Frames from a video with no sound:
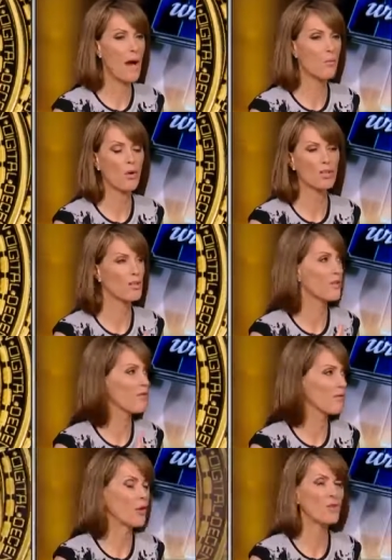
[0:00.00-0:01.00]
worked at the
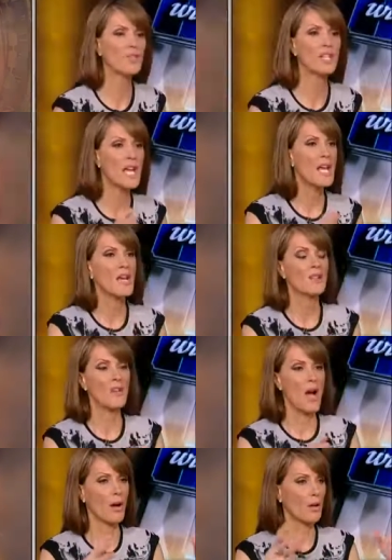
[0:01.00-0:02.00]
first
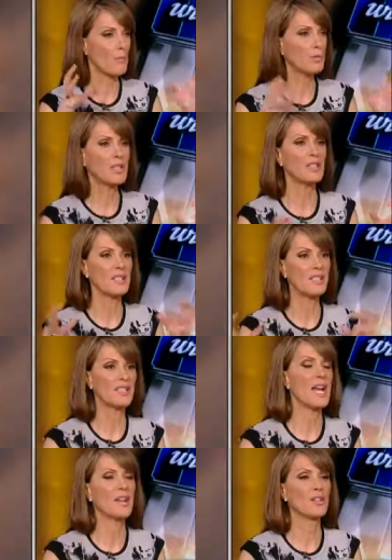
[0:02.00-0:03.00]
completely
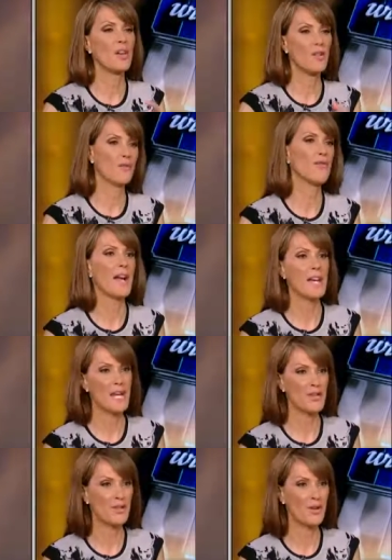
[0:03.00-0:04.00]
standalone
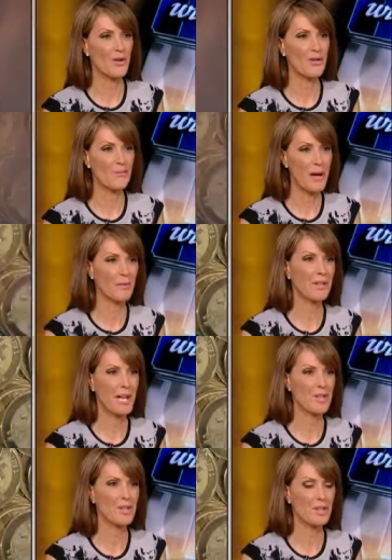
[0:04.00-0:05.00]
financial
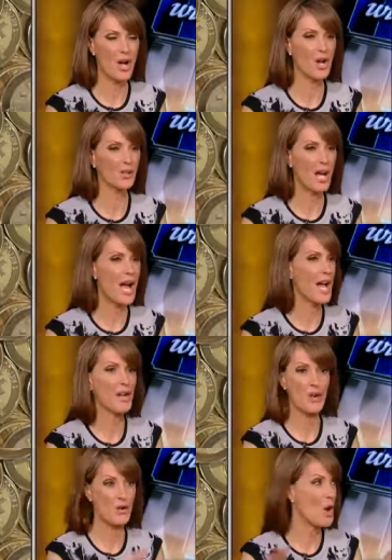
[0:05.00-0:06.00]
publication
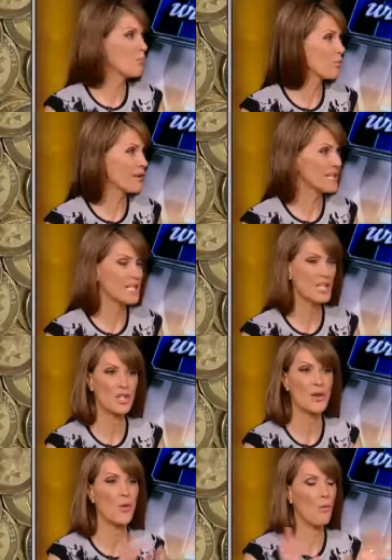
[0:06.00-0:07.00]
online, no print
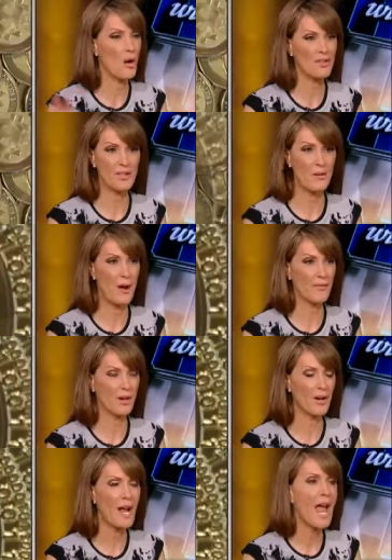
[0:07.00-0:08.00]
edition
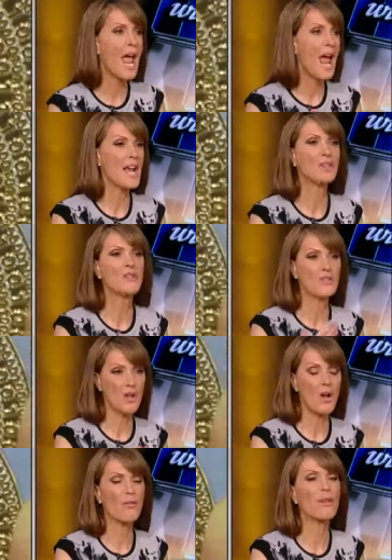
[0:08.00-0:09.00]
whatsoever, and you
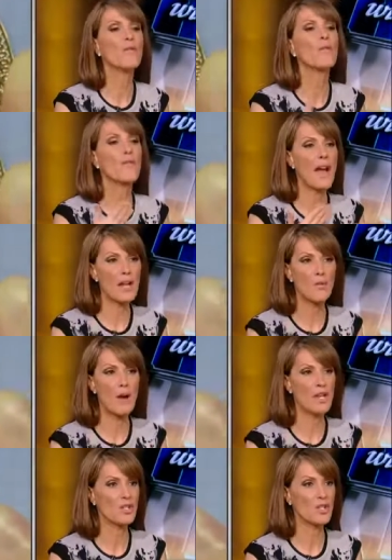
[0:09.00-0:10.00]
saw the
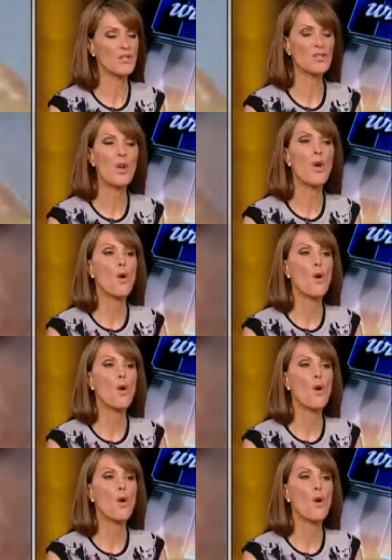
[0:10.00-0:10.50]
valuations